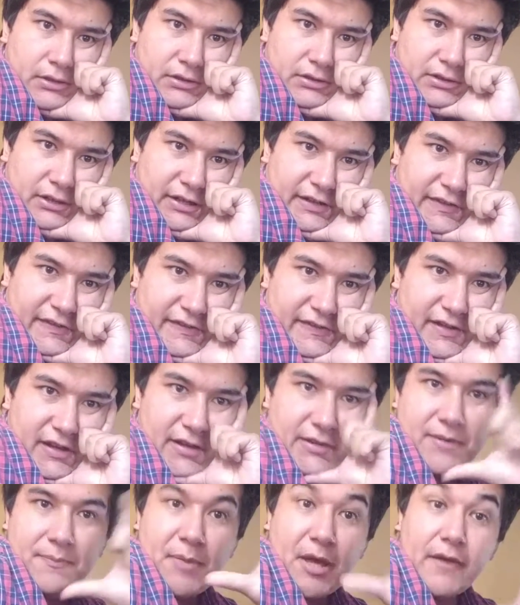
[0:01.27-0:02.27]
Let's
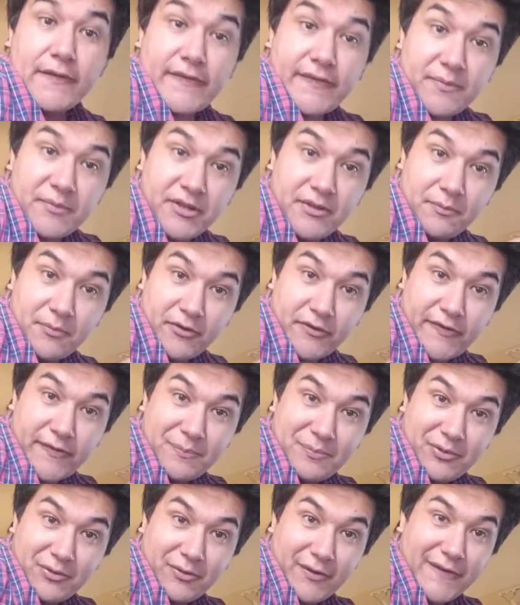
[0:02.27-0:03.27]
talk about some of the
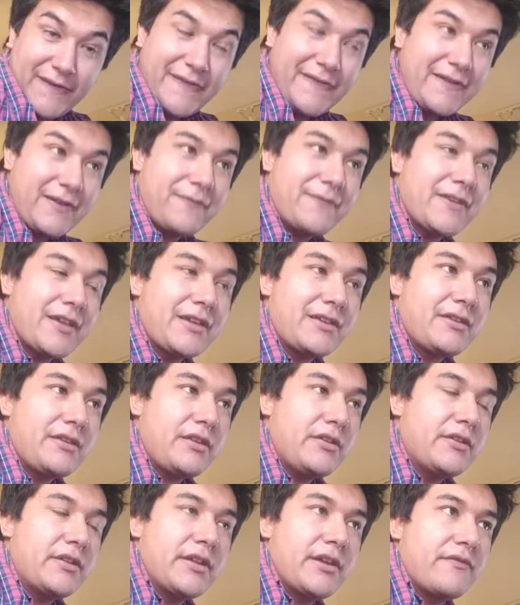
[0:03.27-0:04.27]
most boring stuff that
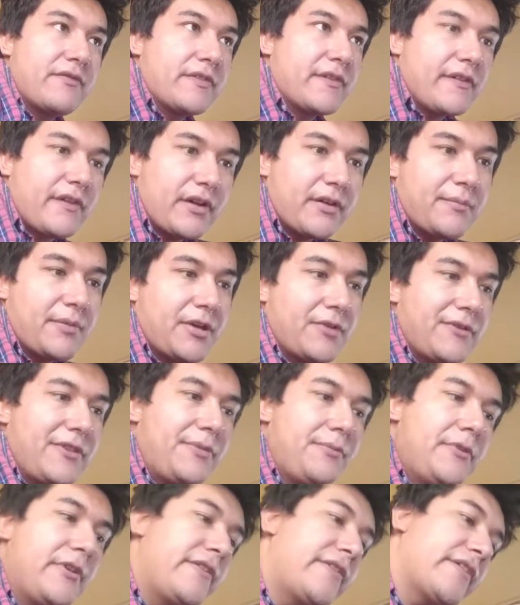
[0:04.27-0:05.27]
you could ever talk about
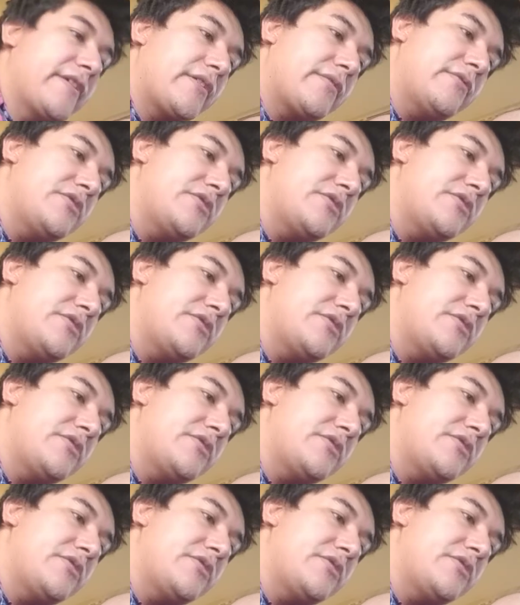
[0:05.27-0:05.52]
with music,